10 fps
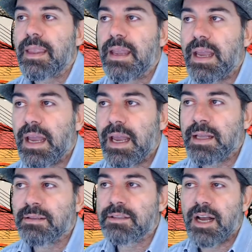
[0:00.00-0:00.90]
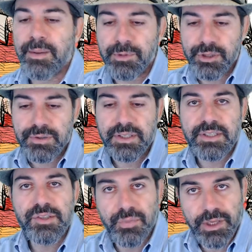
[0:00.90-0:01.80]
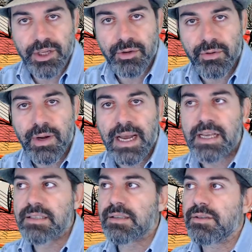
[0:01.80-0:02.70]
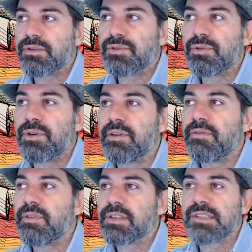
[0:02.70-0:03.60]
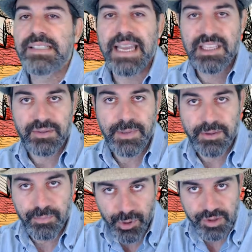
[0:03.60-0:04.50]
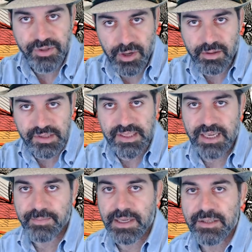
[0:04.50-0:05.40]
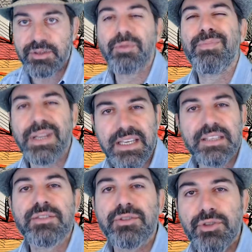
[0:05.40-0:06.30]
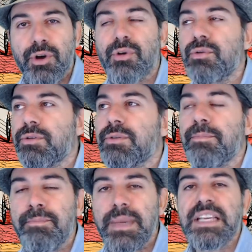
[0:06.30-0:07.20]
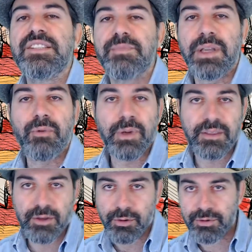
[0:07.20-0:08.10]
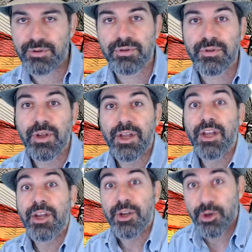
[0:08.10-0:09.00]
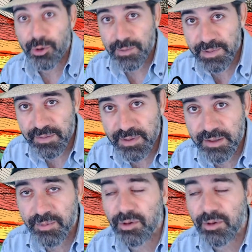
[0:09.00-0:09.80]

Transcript: and I'm using this video as sort of a statement, personal statement. So please don't mix me with those creepy people.